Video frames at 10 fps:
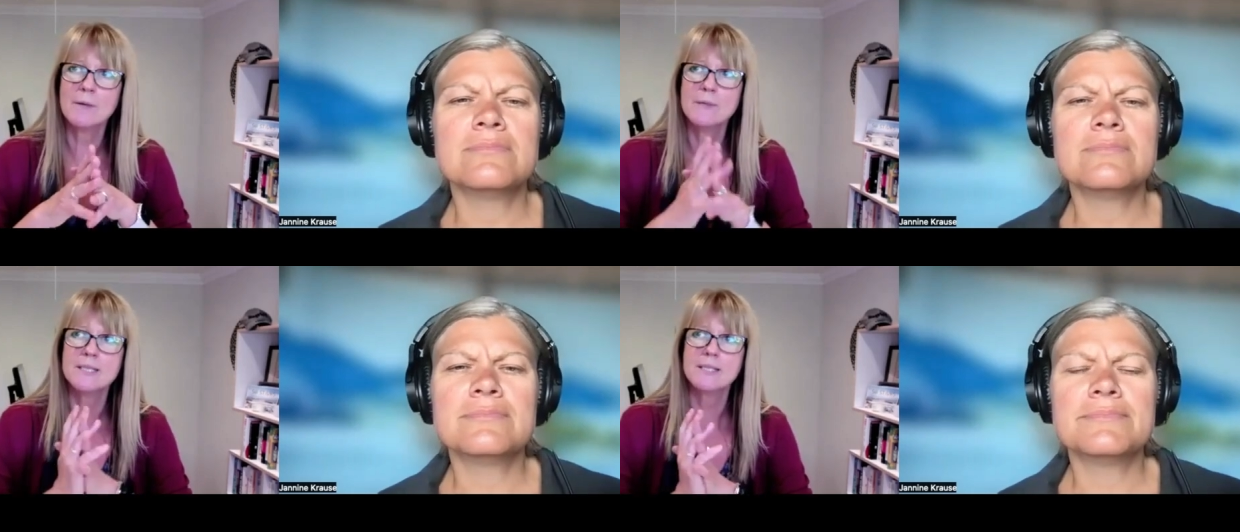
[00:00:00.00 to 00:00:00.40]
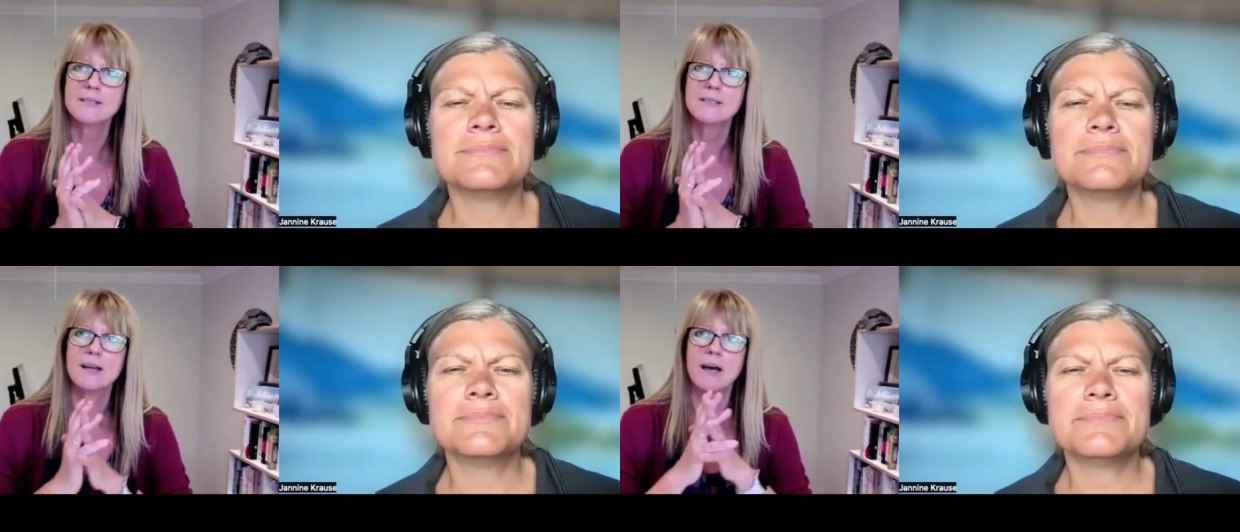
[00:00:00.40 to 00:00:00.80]
Speaker 1: i
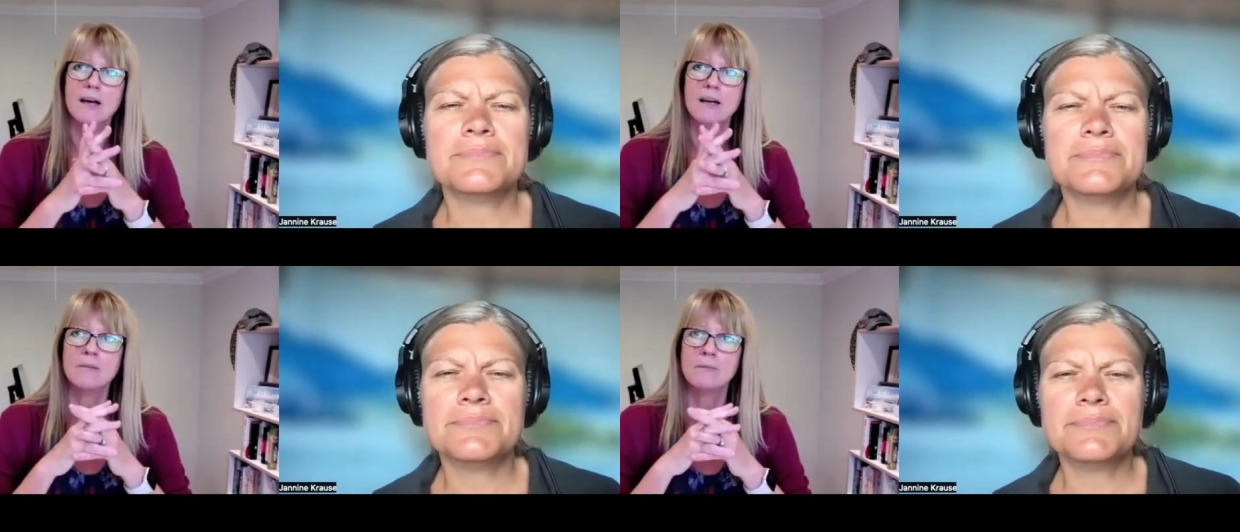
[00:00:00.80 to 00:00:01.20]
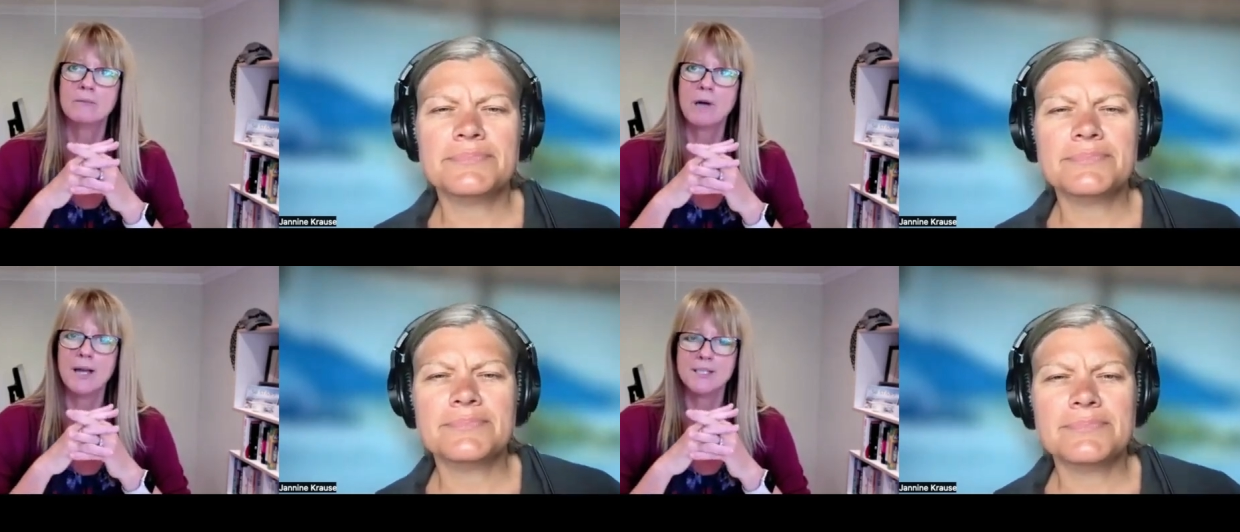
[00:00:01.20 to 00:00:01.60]
was um,
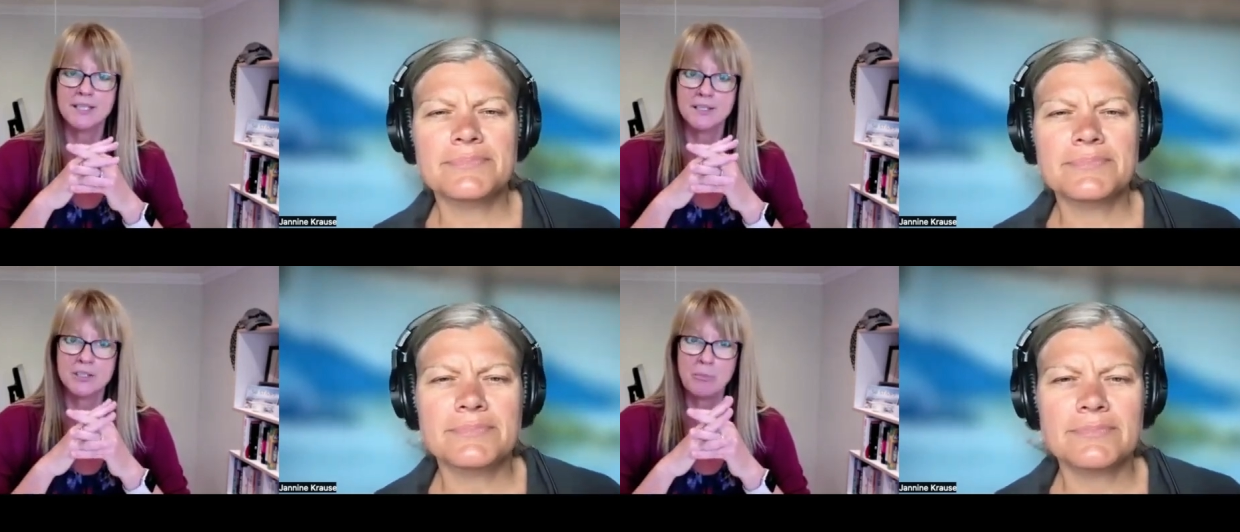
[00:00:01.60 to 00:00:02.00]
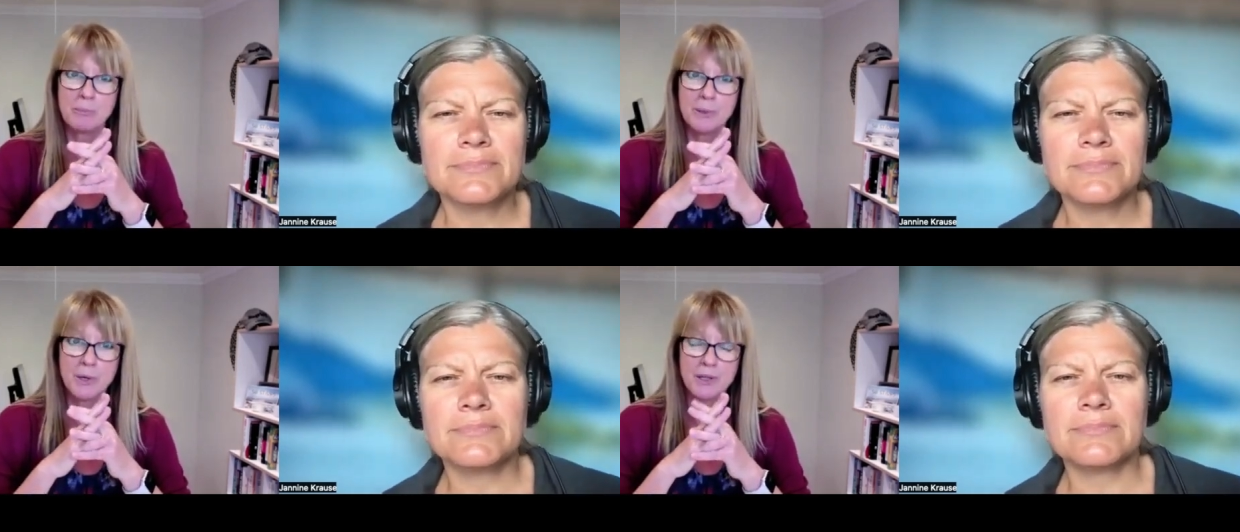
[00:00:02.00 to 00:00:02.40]
writing the
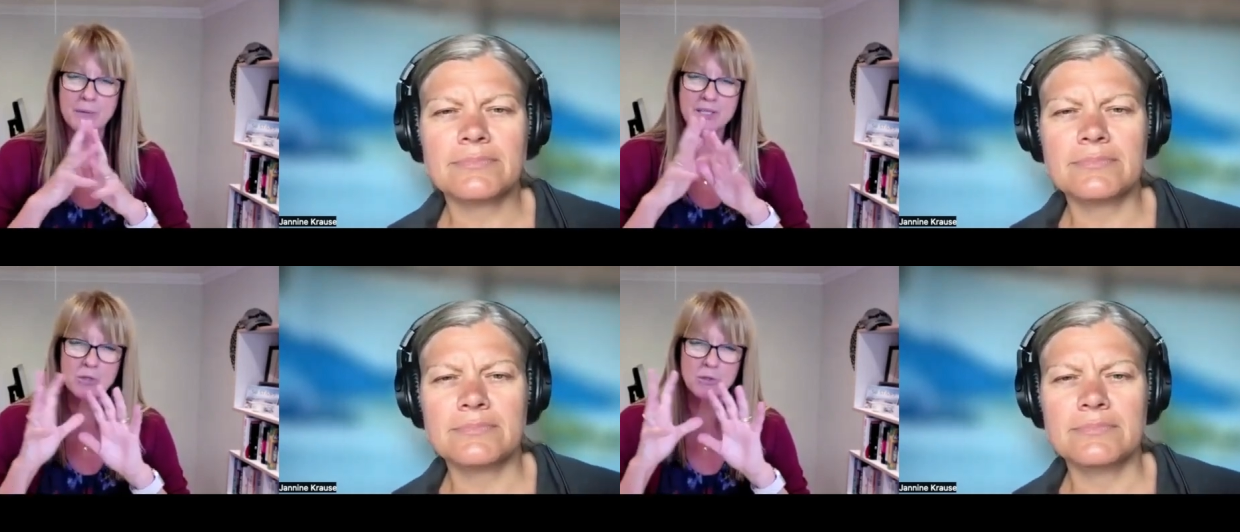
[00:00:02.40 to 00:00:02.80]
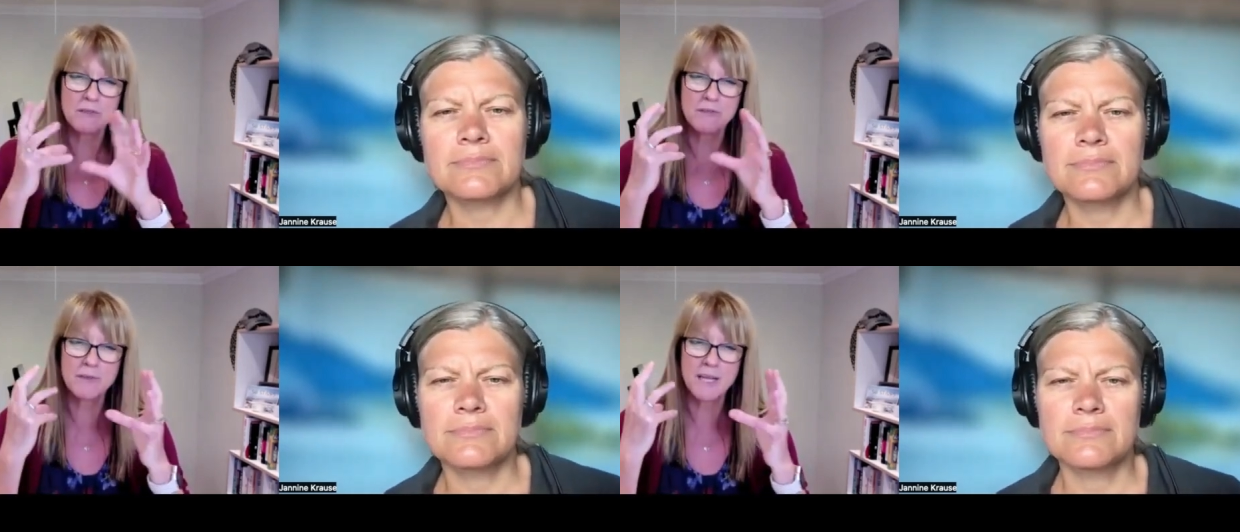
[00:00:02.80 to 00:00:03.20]
book there was sort
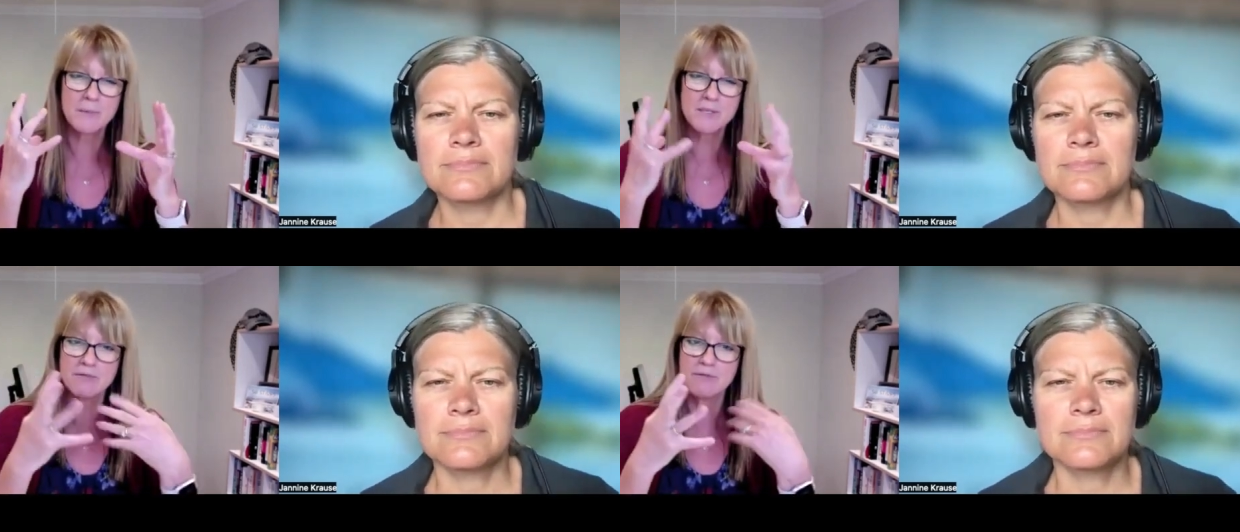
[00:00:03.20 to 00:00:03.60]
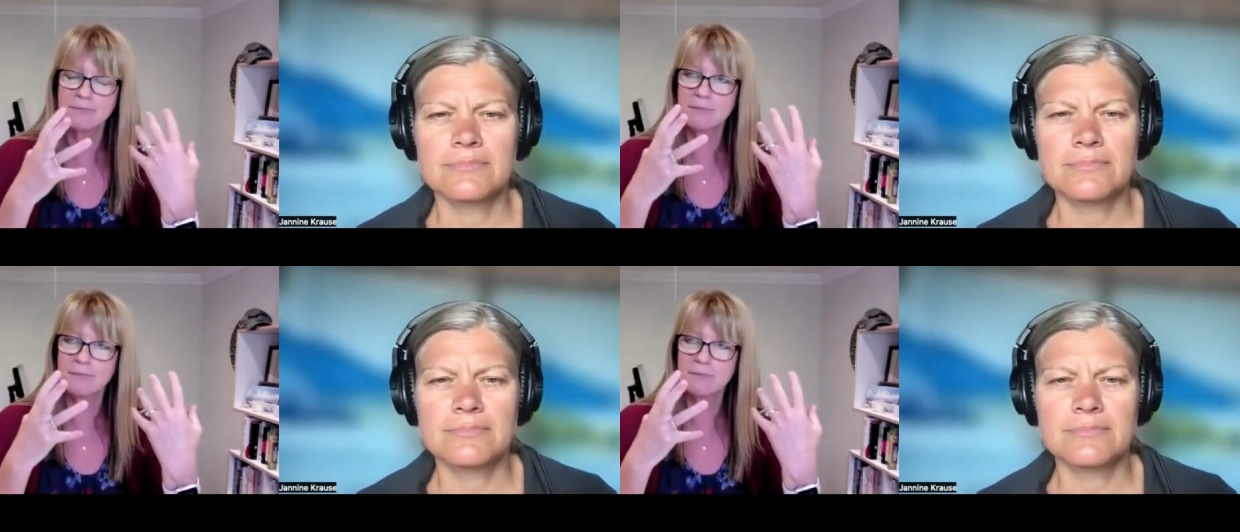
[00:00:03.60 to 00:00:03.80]
of it was